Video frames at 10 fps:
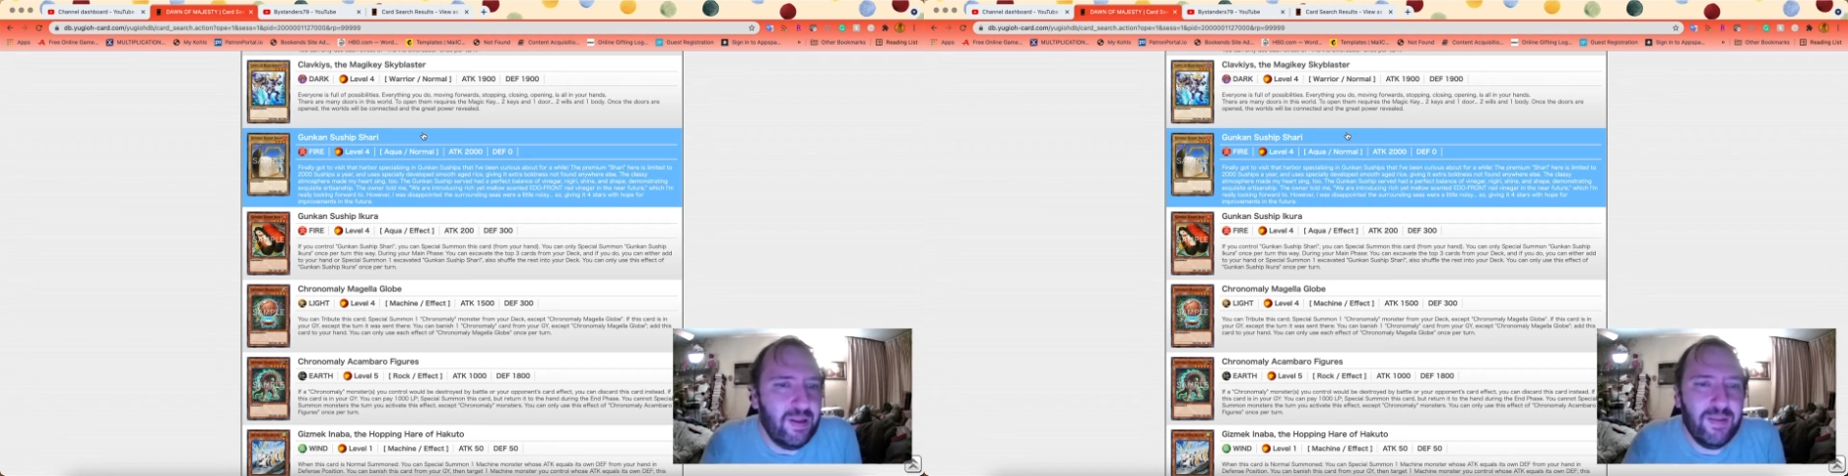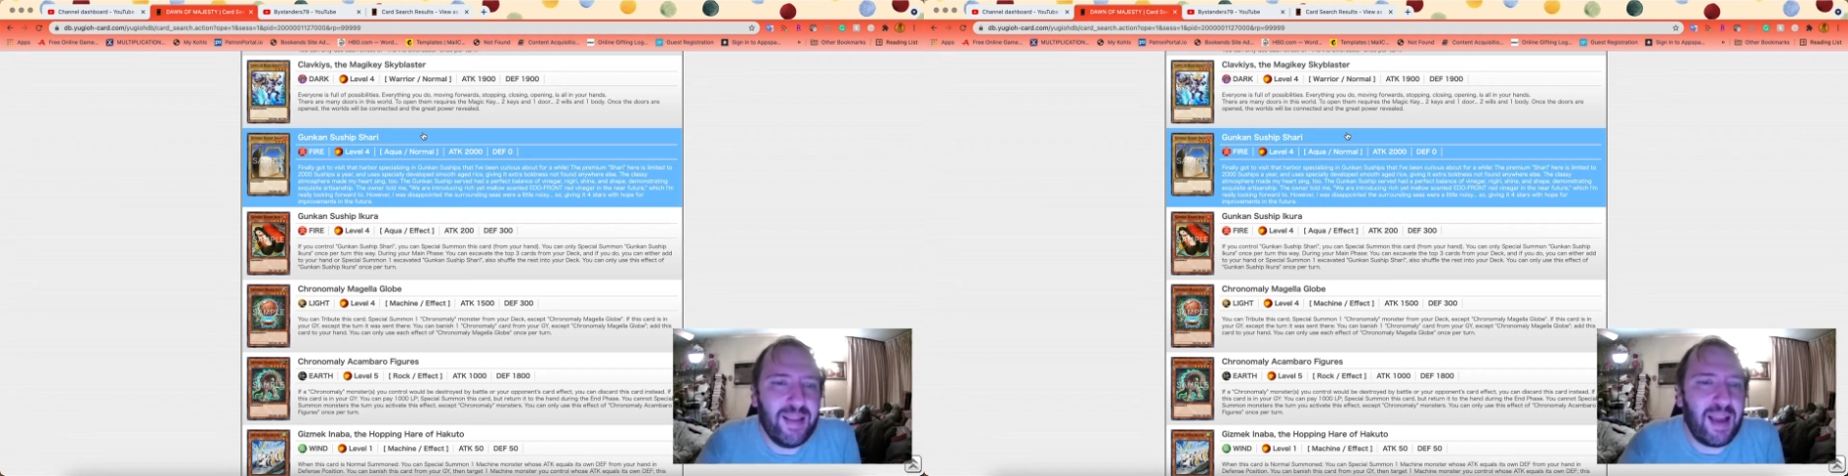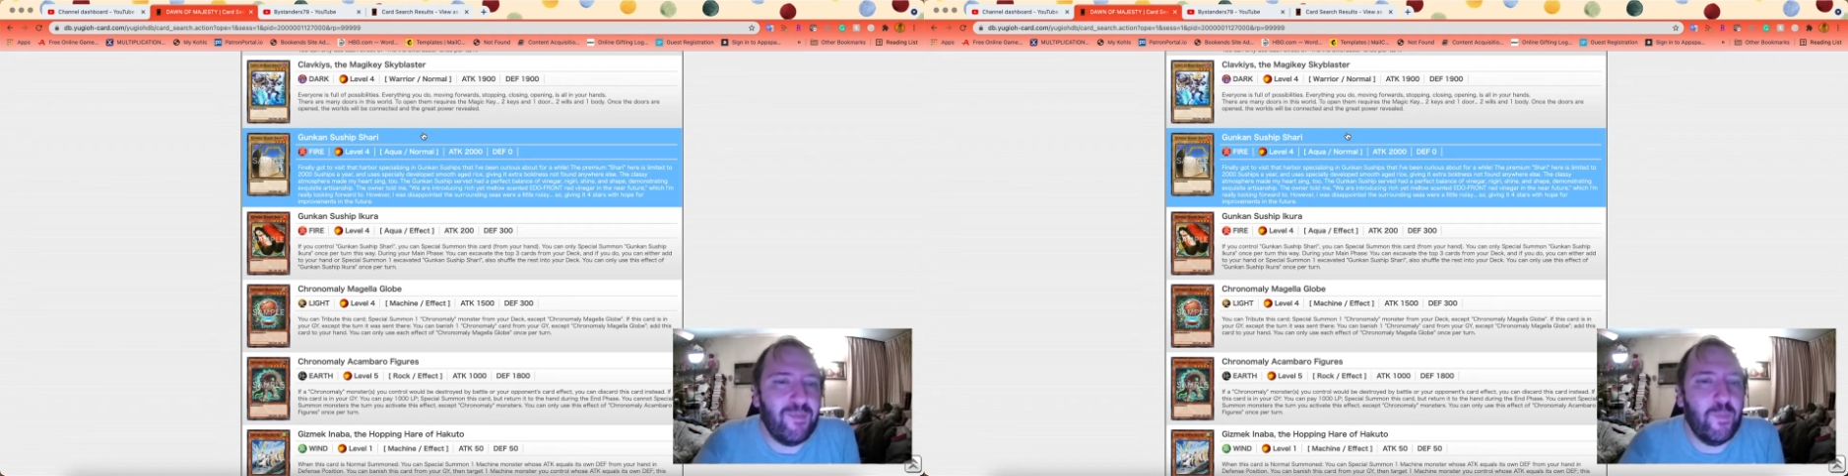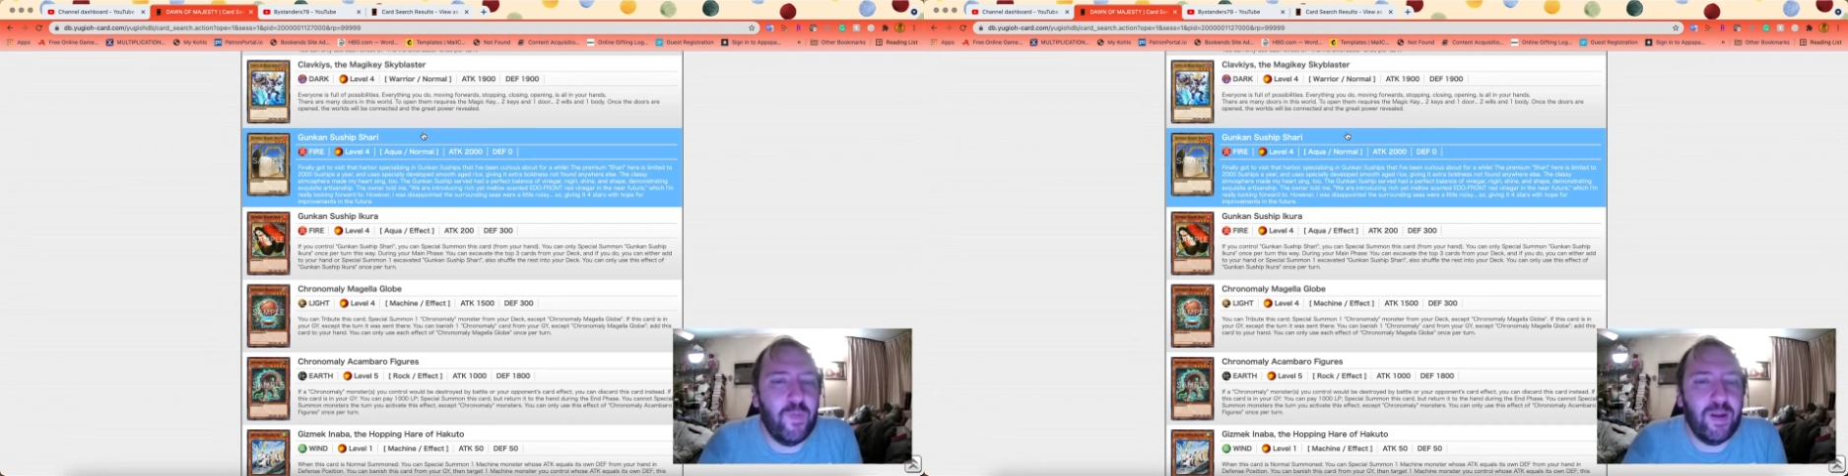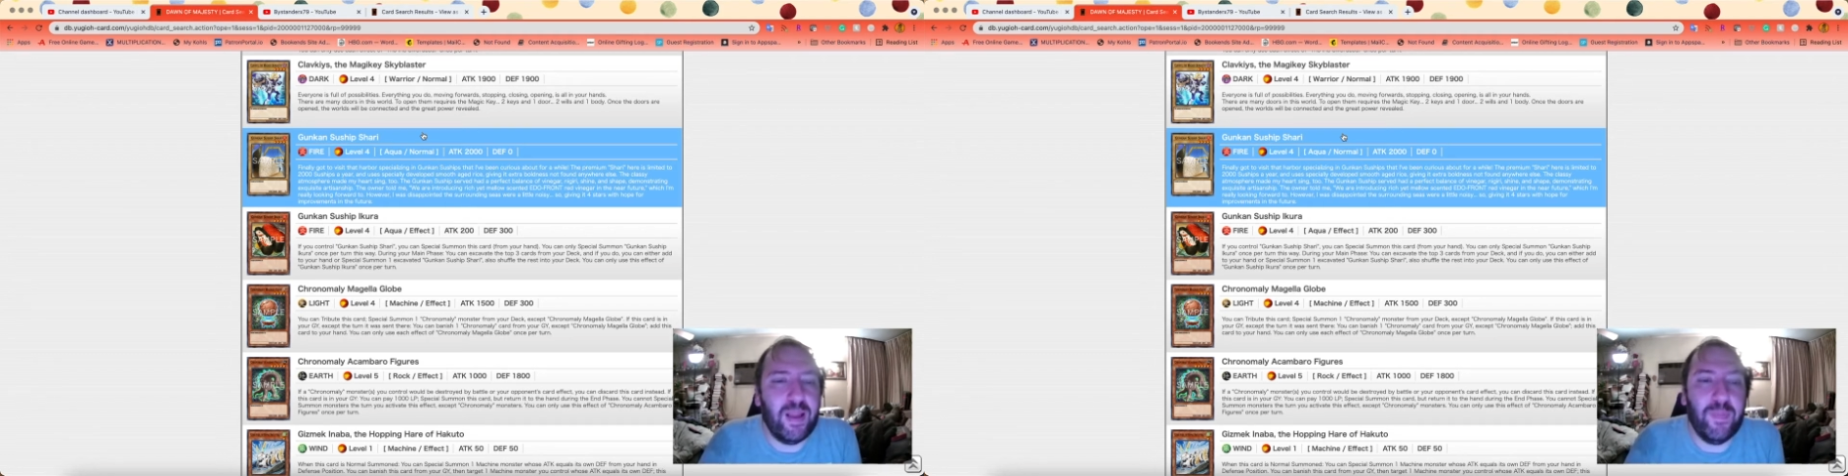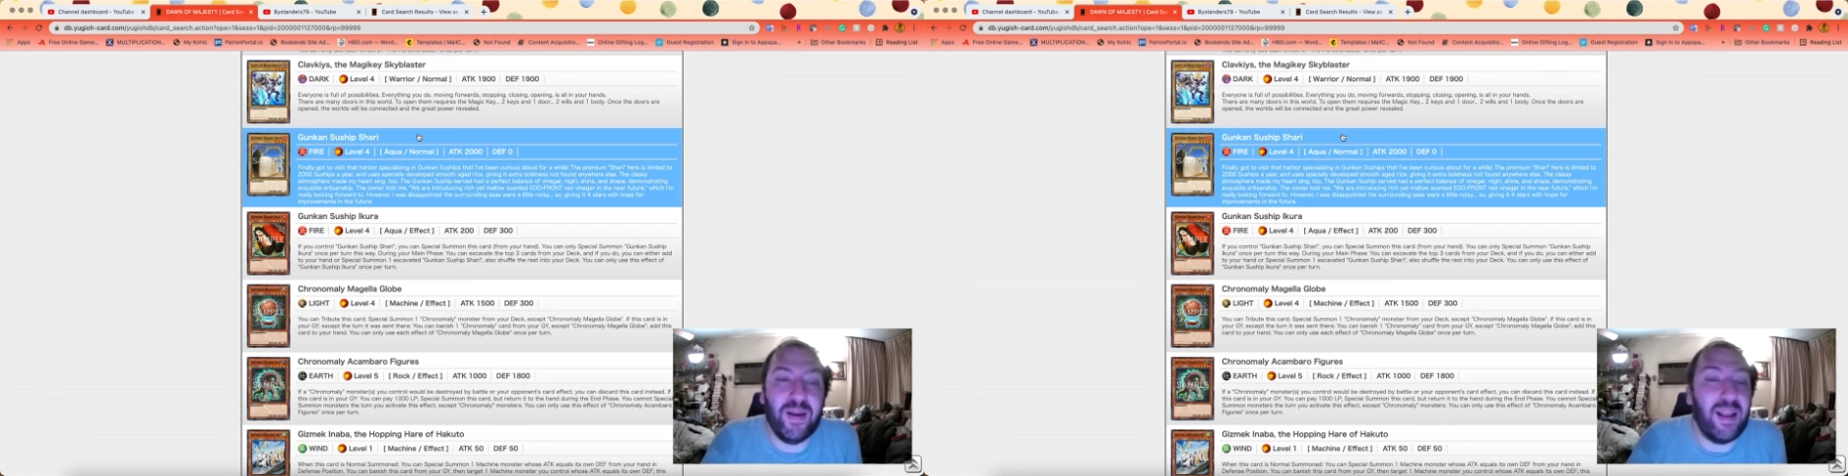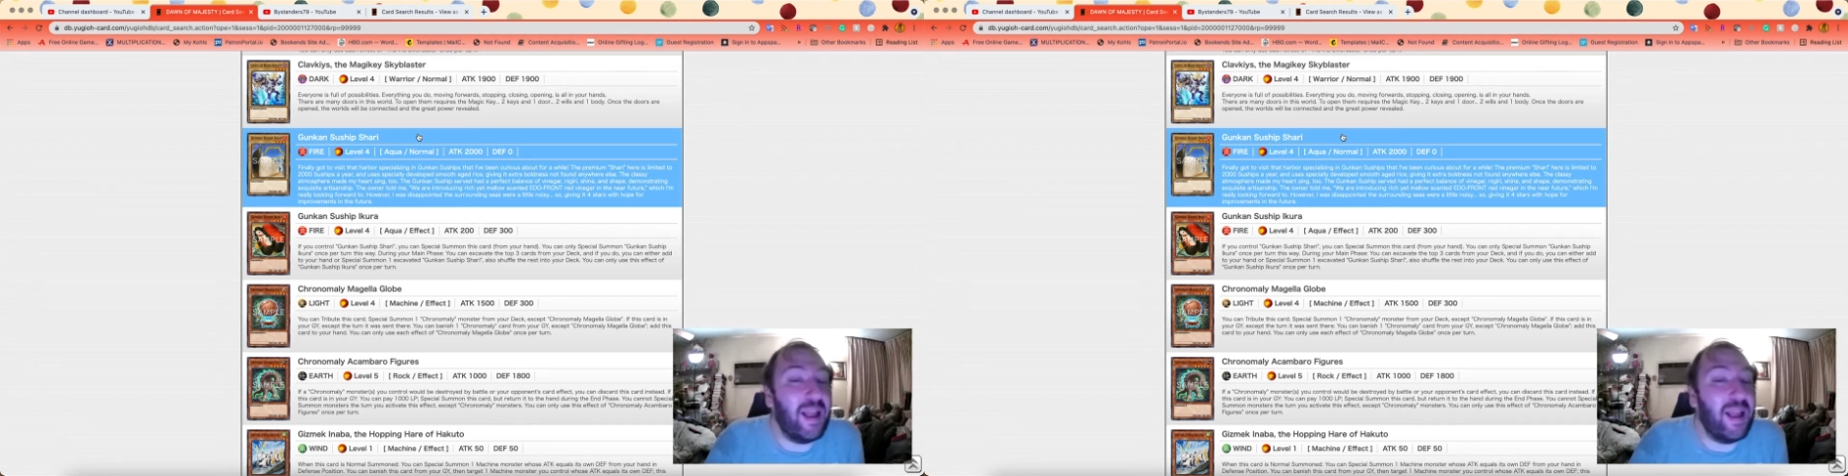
not really, but